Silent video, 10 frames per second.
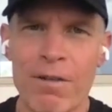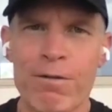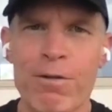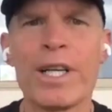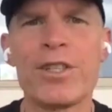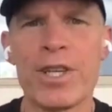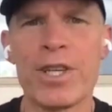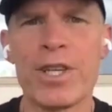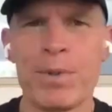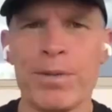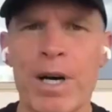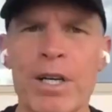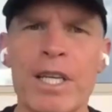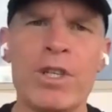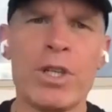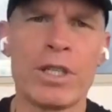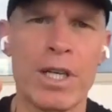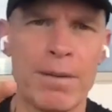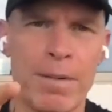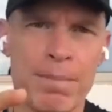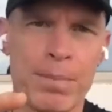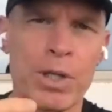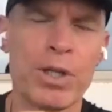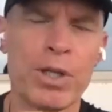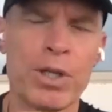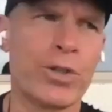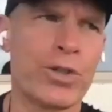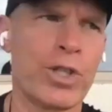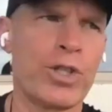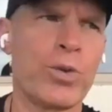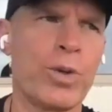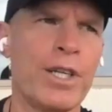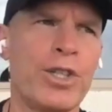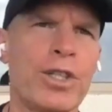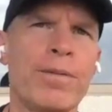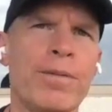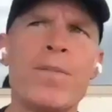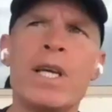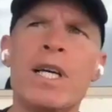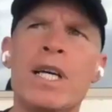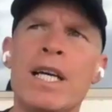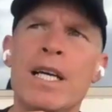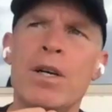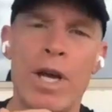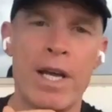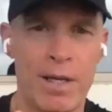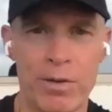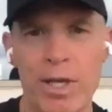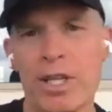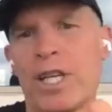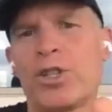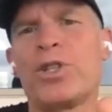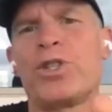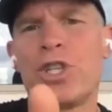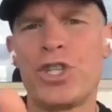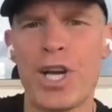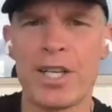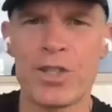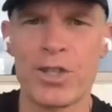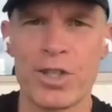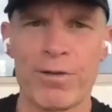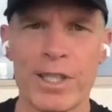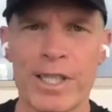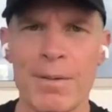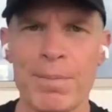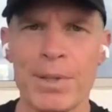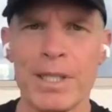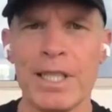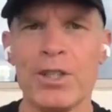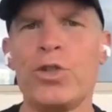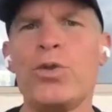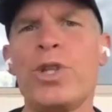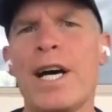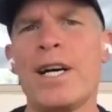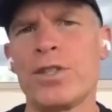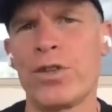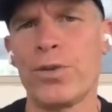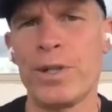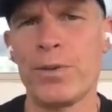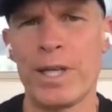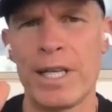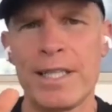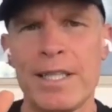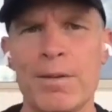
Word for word: for example i'll give you a, a, a personal situation and this was the genesis of our company in 2003 when i did the